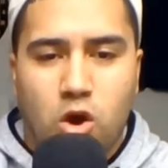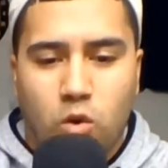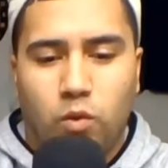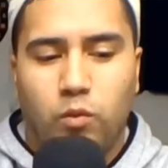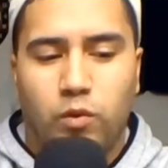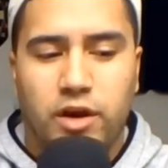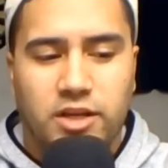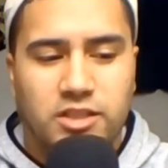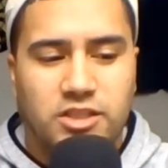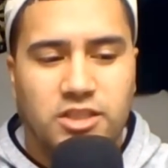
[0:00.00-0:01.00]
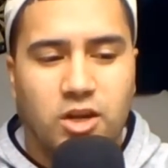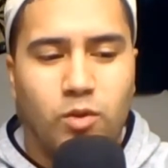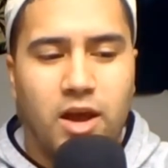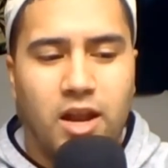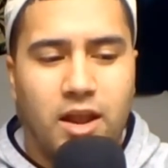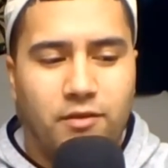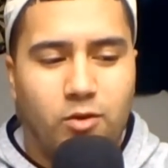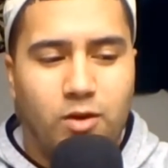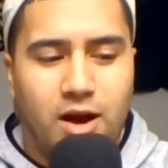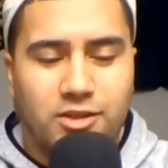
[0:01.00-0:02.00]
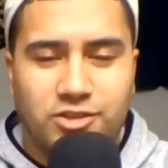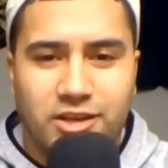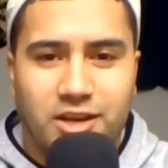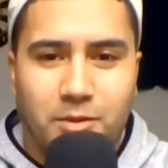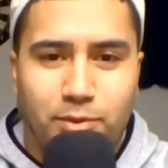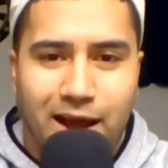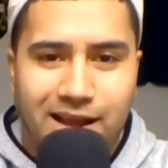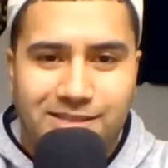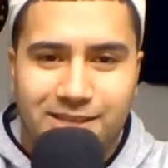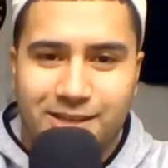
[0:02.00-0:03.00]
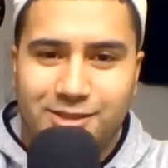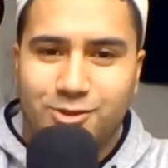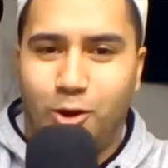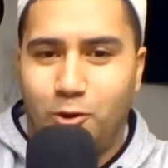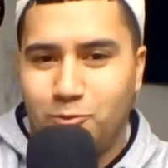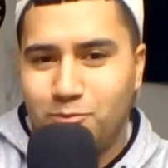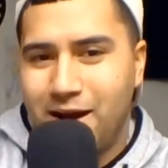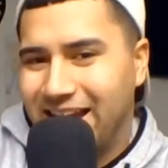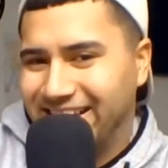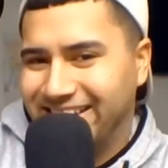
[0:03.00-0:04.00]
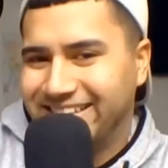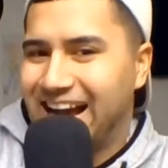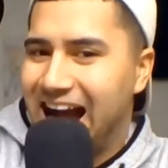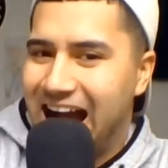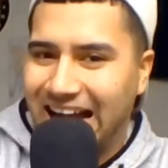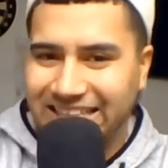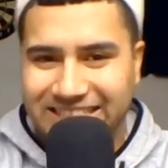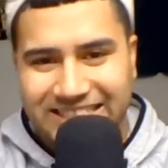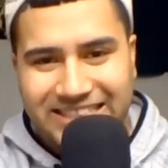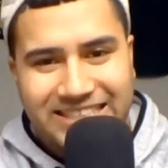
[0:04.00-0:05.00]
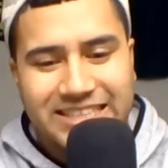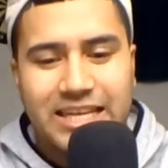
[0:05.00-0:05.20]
where it's the whale of a wash and the price is oh my gosh.